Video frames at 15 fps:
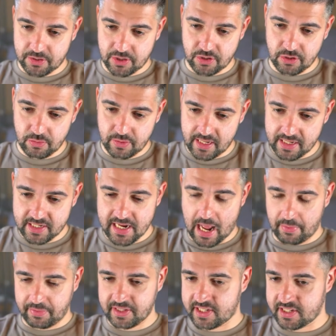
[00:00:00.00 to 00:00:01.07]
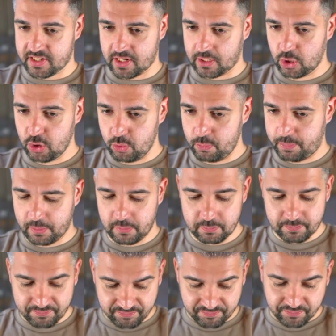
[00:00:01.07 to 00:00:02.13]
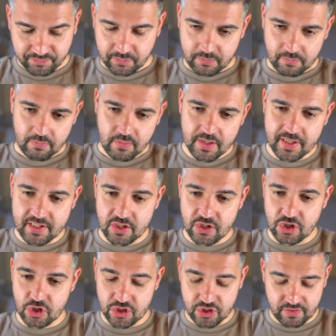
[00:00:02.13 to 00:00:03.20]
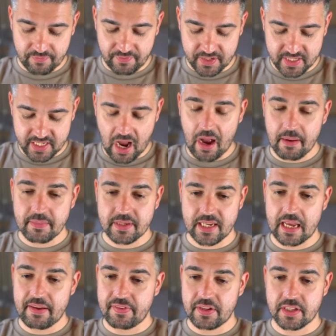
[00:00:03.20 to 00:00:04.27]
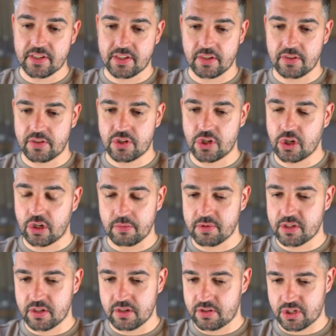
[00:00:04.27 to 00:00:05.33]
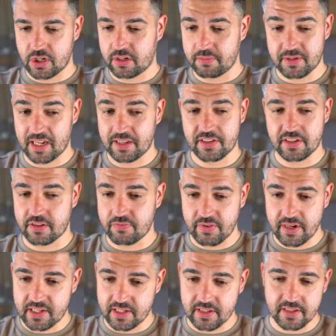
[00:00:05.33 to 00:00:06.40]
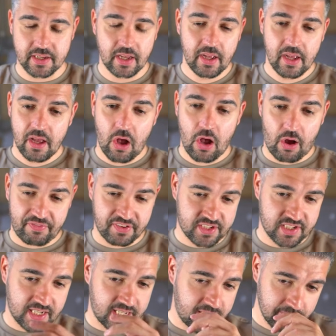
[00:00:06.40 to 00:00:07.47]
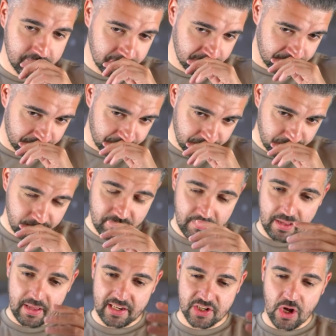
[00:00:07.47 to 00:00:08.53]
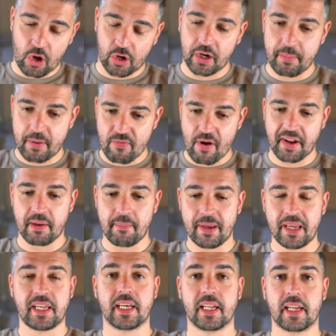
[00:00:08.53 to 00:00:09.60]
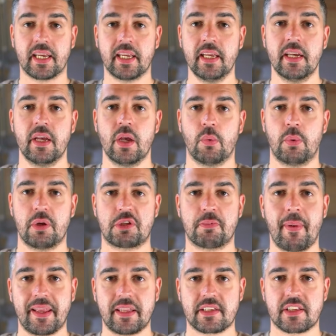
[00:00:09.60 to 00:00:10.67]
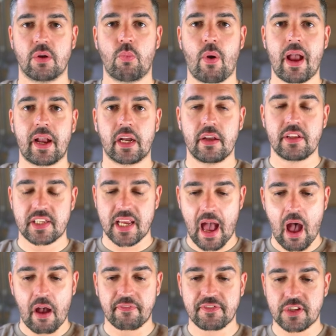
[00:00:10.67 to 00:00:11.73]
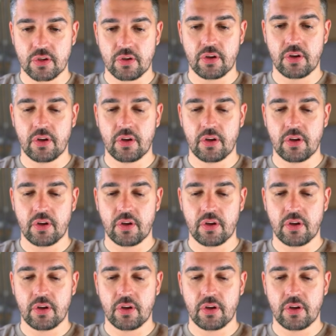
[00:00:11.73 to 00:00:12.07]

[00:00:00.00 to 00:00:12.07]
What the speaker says: do this. Now this is a loop. This is just for time-saving circumstances and reasons. Obviously, it's not going to be ready immediately, which means that we're going to have to